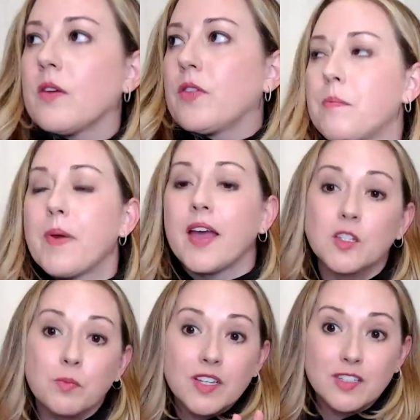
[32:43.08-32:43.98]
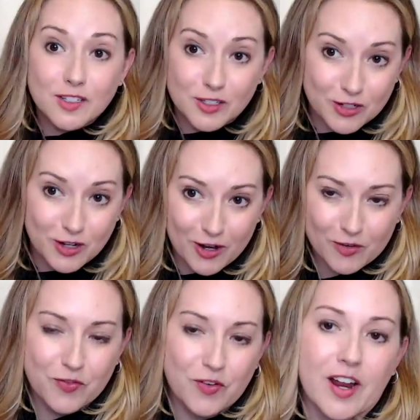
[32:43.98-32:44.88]
that the best place to
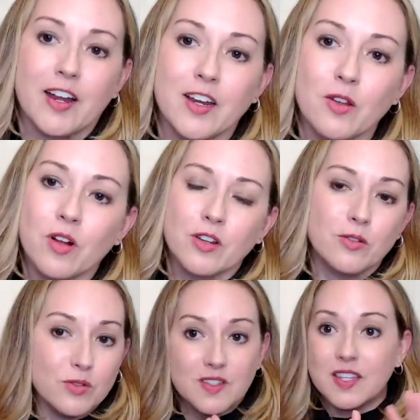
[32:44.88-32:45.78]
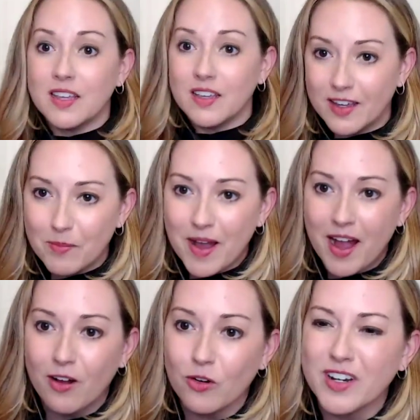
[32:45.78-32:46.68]
start for anyone who's thinking
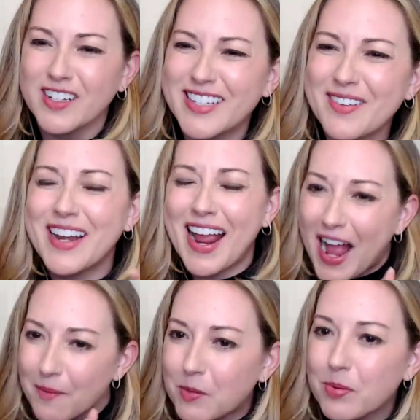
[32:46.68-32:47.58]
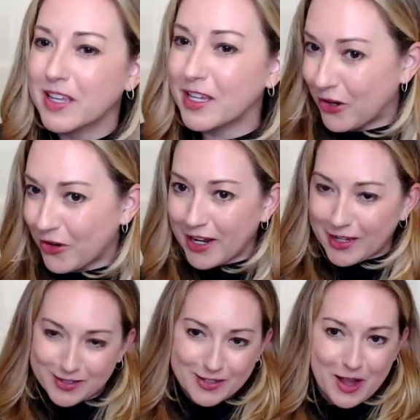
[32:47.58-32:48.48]
about or is even happy but
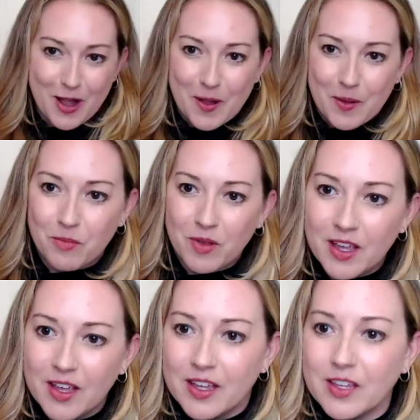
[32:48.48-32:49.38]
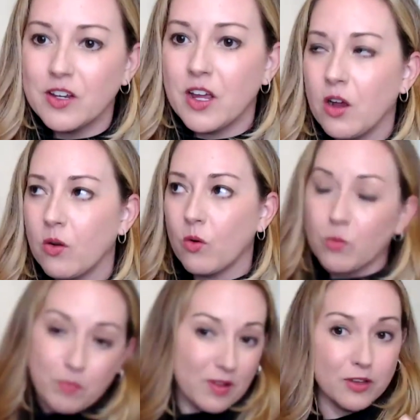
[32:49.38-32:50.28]
curious, or
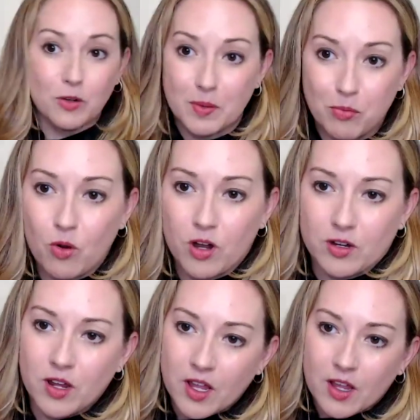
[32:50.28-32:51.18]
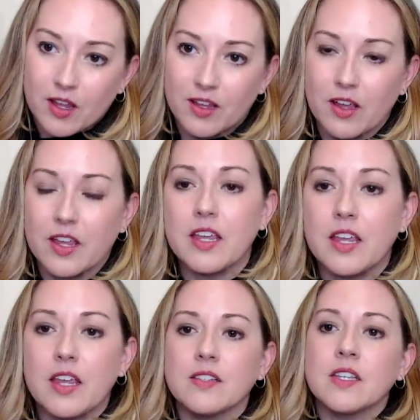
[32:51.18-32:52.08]
a little bit bored,
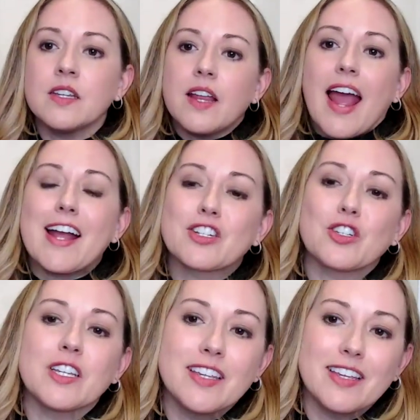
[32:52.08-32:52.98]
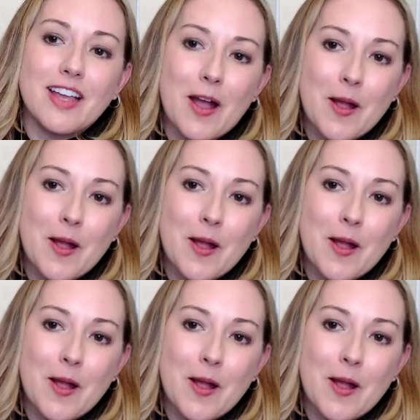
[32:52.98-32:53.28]
it isn't actually